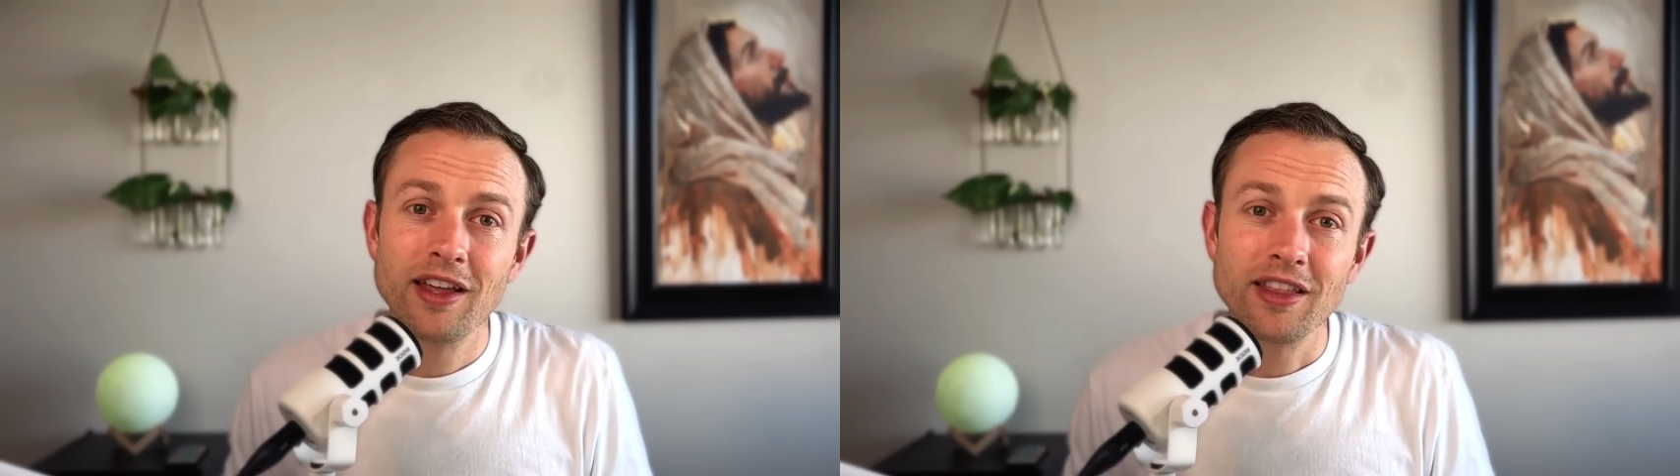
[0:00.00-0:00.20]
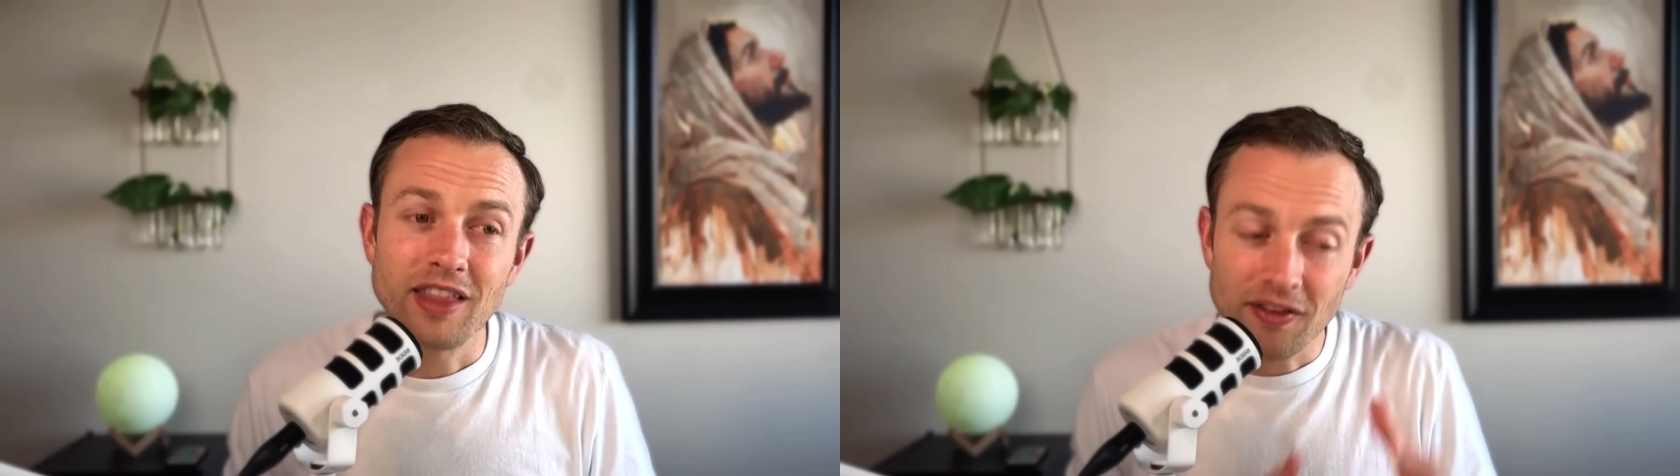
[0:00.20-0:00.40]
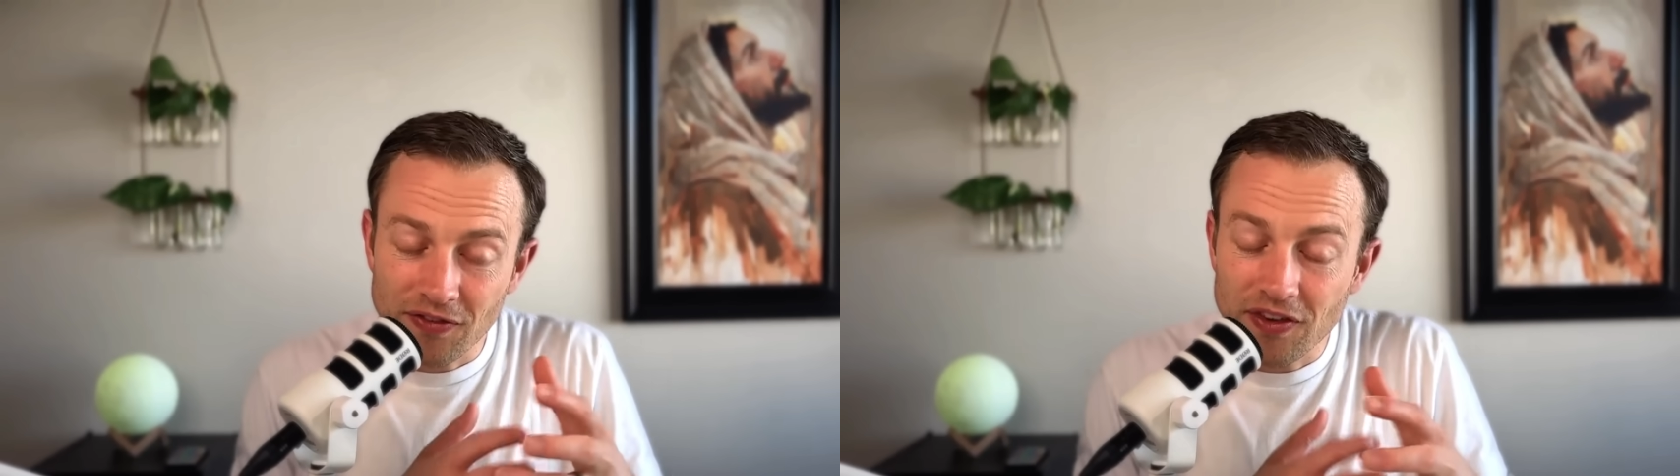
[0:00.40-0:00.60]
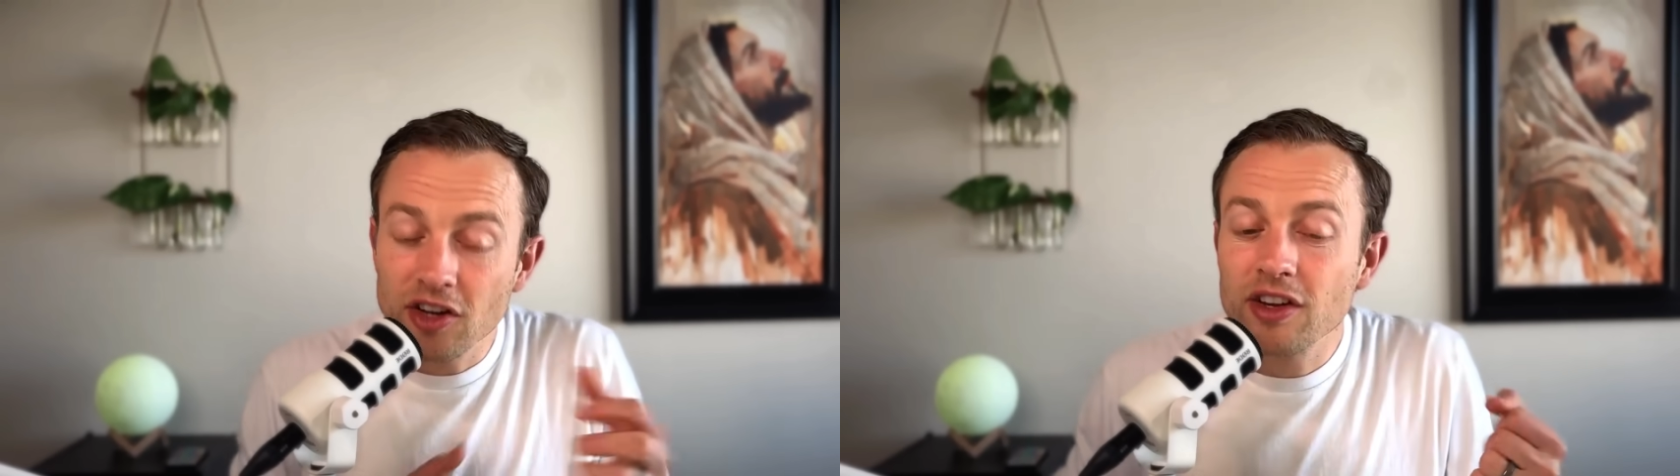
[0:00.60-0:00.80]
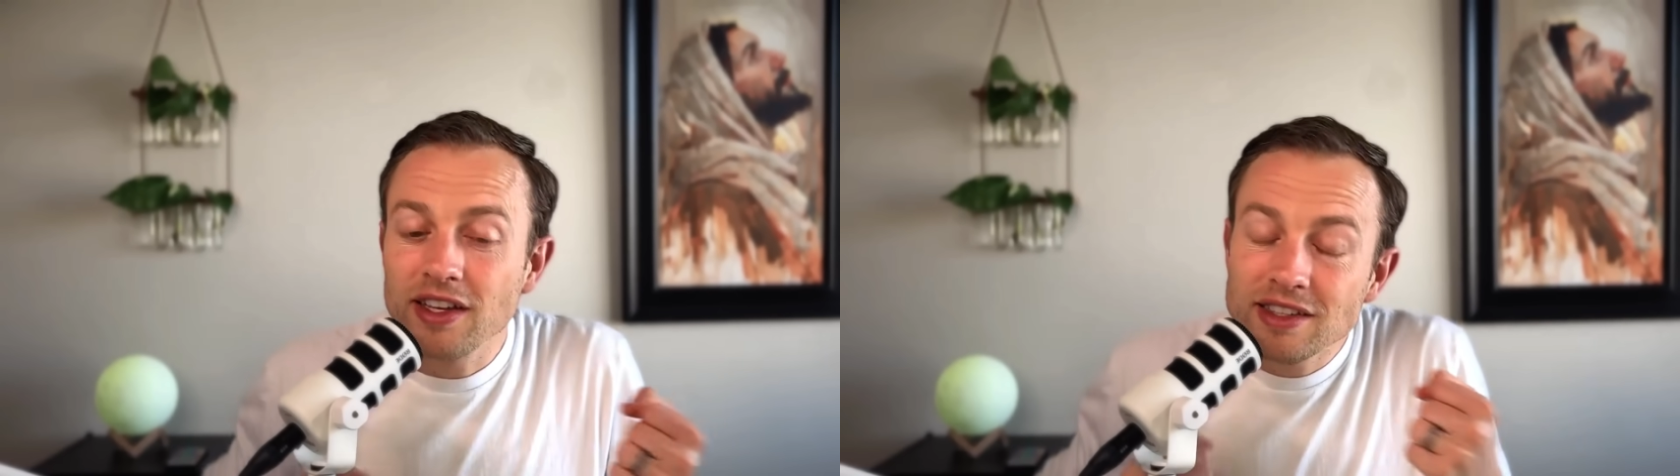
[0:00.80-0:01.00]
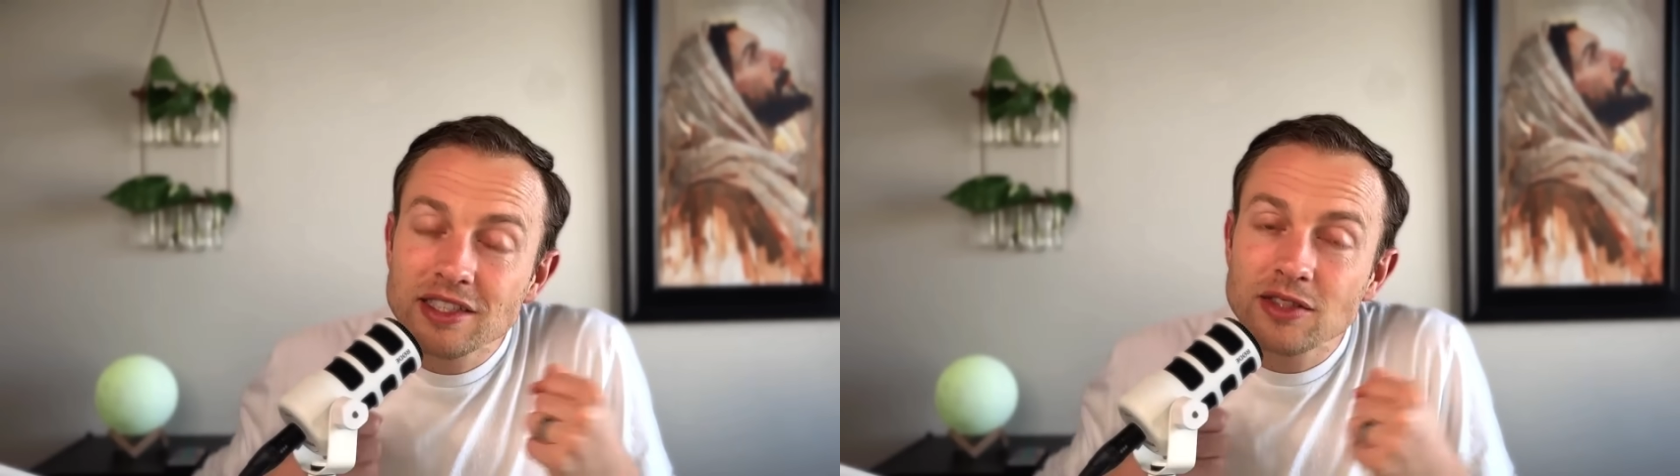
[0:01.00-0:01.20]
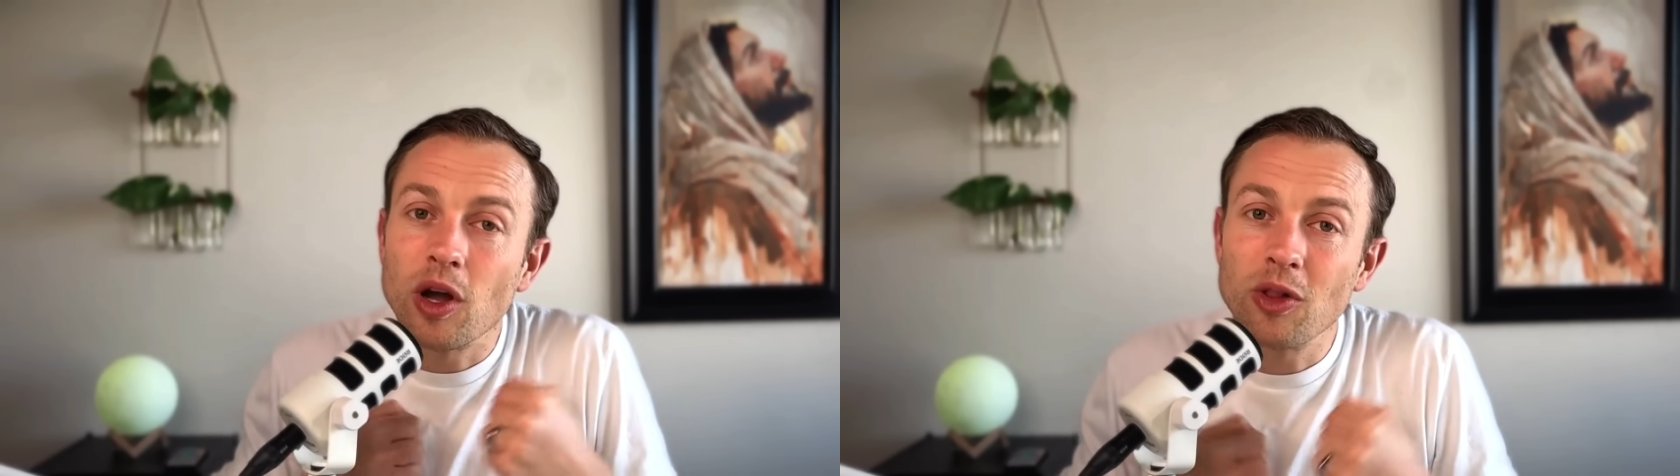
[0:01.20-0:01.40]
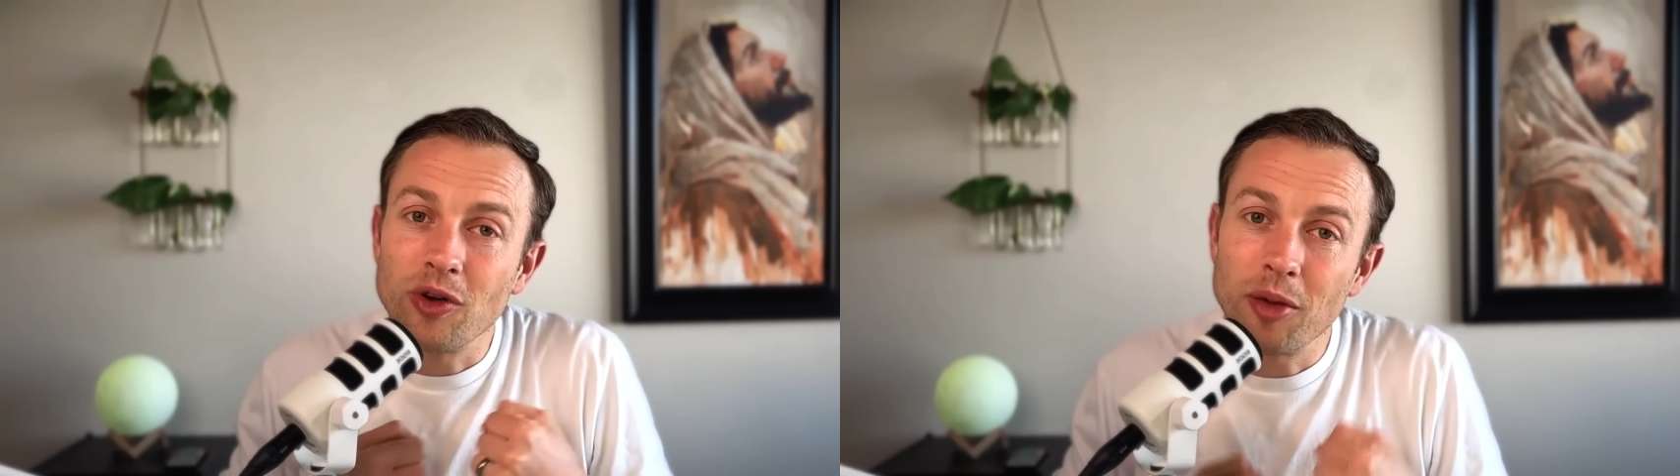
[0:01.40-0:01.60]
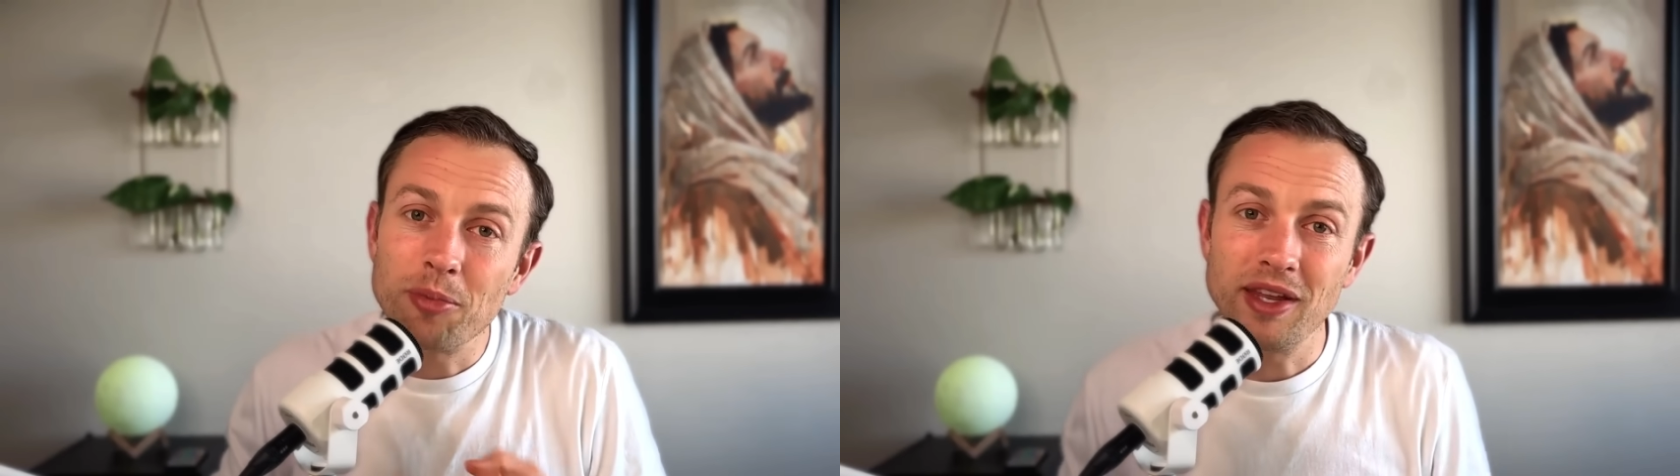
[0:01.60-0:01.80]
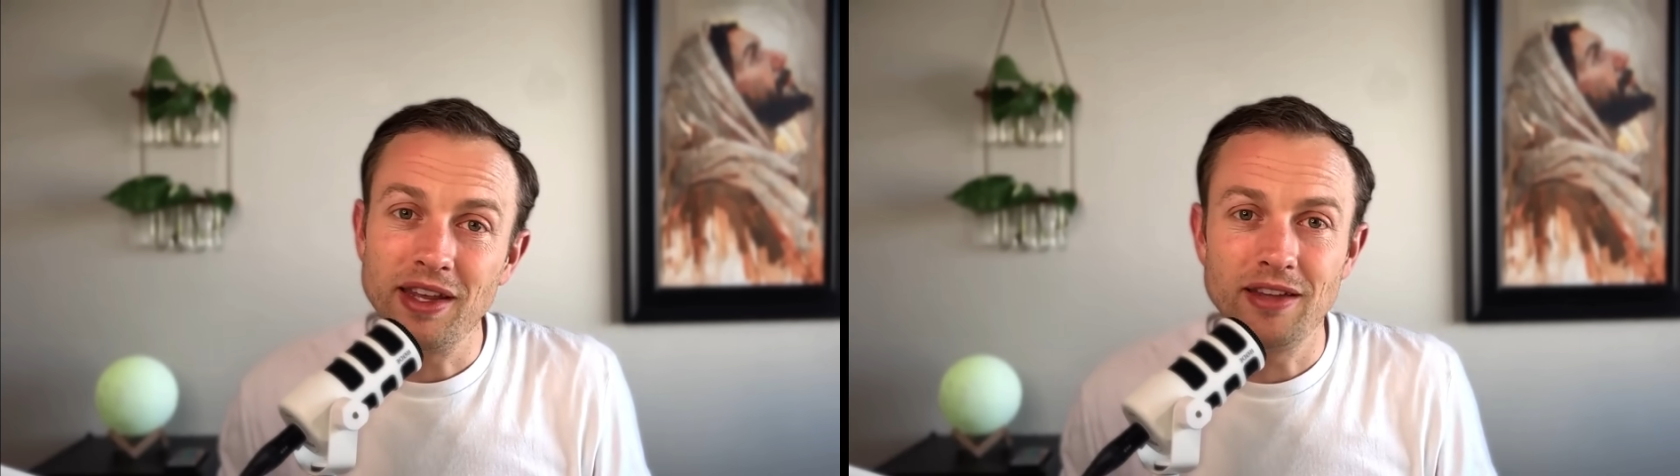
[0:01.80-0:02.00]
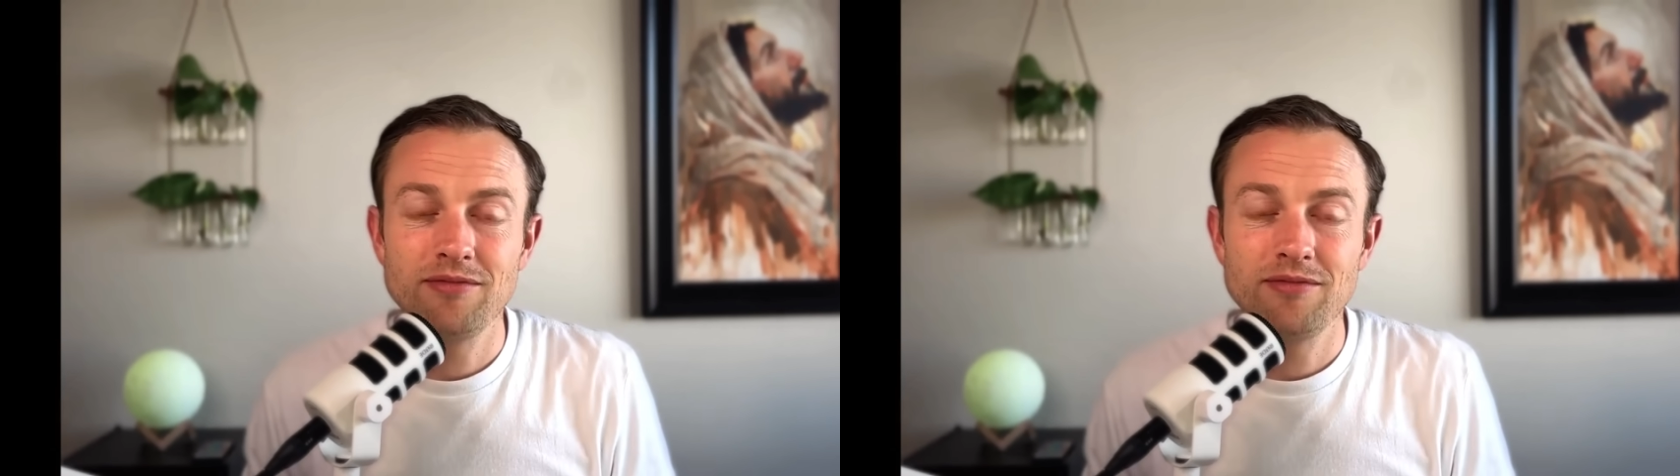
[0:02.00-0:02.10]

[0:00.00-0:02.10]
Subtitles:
that fear gets swallowed up in it.